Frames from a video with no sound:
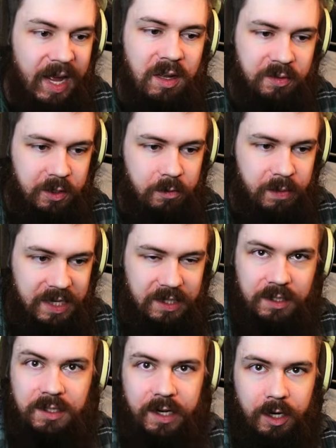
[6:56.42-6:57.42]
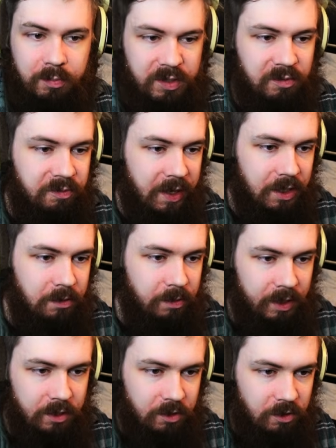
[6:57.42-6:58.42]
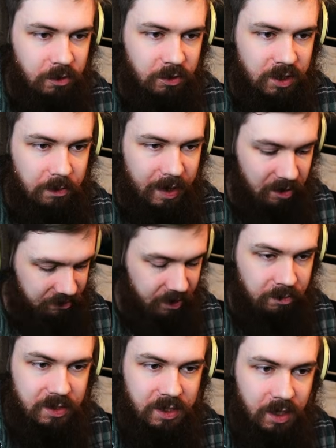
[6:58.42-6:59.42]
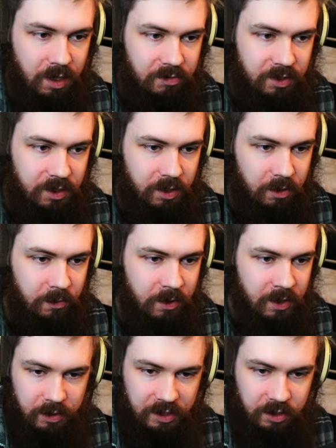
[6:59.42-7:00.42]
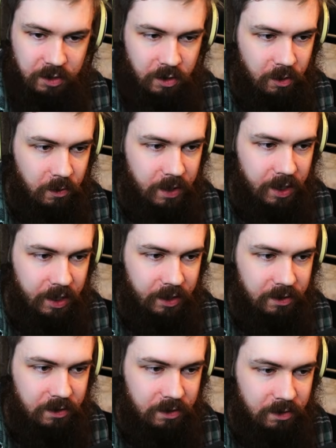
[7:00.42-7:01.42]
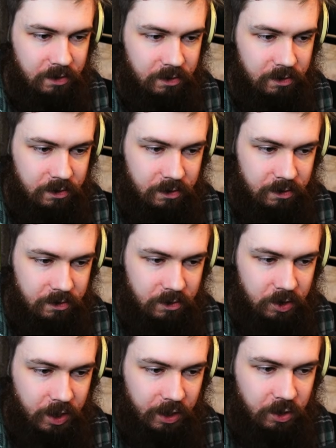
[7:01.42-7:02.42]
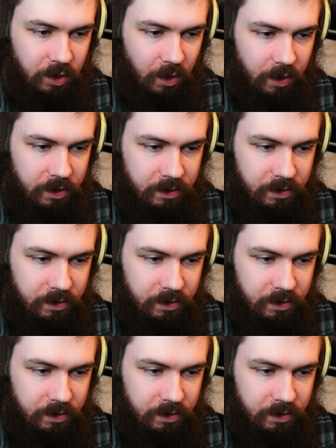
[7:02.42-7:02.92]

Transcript: have here a basic setup in Phase Plant to do some FM stuff. So let's go and change our